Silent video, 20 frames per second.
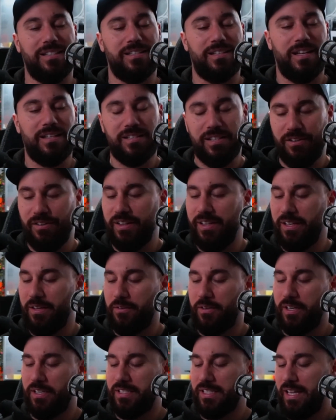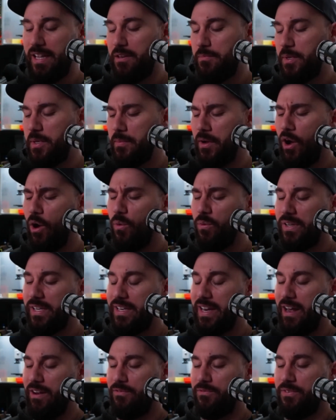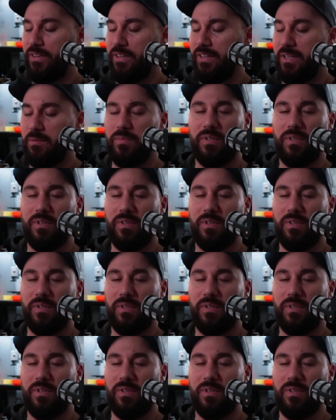So that's the only thing I'm going to say. That'd be my only downfall here,